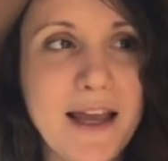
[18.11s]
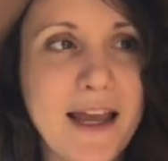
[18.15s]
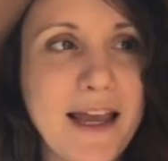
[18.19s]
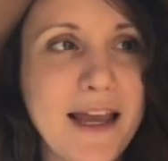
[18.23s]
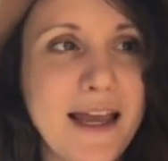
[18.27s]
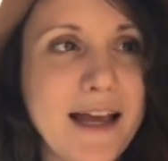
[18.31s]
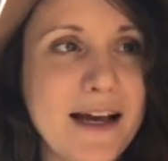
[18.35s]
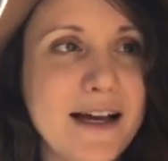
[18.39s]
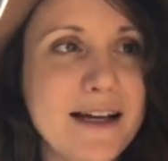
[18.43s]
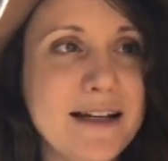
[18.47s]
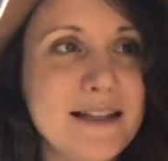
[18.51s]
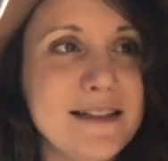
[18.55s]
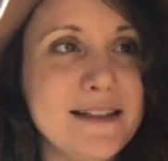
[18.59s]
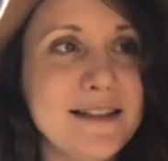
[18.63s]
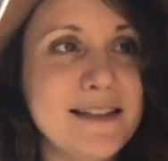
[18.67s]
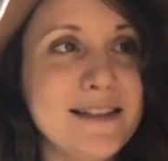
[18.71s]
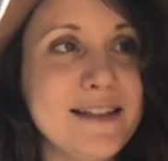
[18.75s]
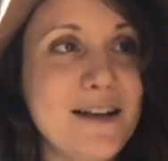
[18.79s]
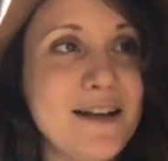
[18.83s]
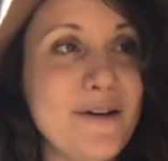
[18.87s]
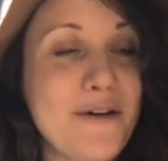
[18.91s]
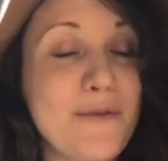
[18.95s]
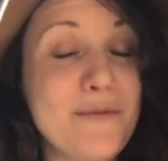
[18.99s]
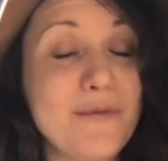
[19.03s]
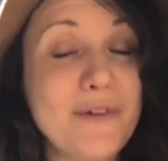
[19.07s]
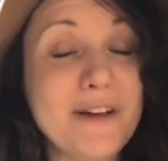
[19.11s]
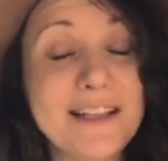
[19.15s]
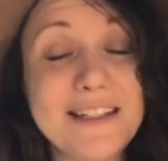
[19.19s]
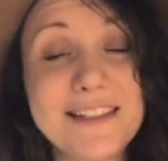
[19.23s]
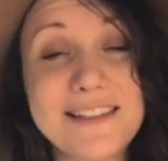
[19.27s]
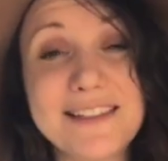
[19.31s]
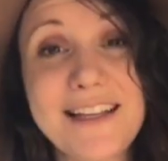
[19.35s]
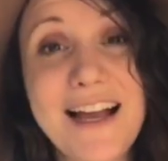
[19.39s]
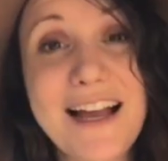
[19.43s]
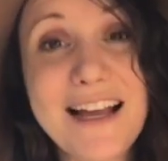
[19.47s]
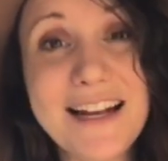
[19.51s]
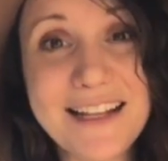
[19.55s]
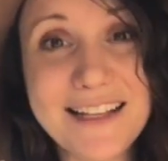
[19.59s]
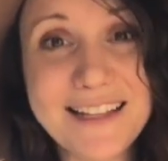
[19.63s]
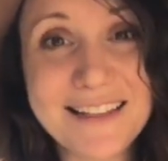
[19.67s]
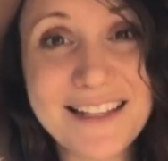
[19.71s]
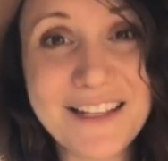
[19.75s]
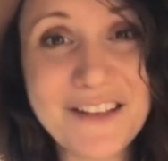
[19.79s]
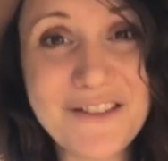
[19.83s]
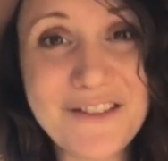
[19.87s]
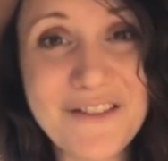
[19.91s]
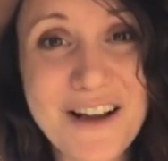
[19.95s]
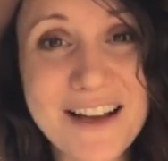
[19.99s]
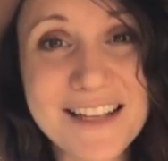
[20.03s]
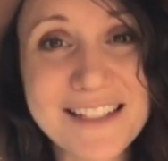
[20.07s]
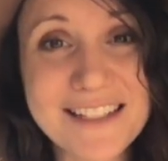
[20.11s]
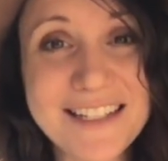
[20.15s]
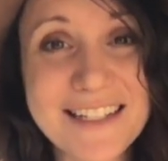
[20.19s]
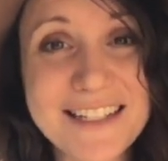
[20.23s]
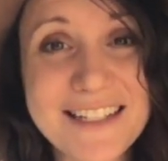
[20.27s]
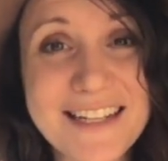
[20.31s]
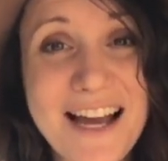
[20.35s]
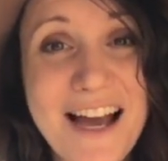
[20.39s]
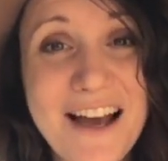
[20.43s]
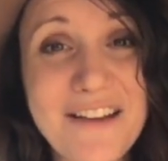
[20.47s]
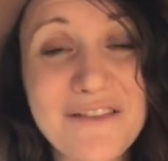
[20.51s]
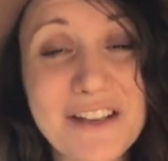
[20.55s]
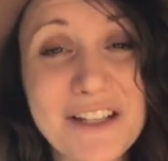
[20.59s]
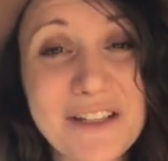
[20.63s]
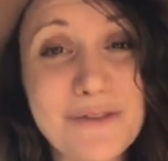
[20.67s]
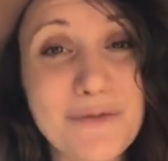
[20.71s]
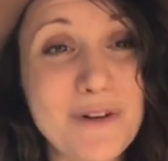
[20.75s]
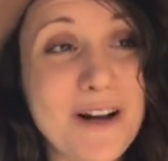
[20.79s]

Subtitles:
And so I'm really excited that you guys get to have this.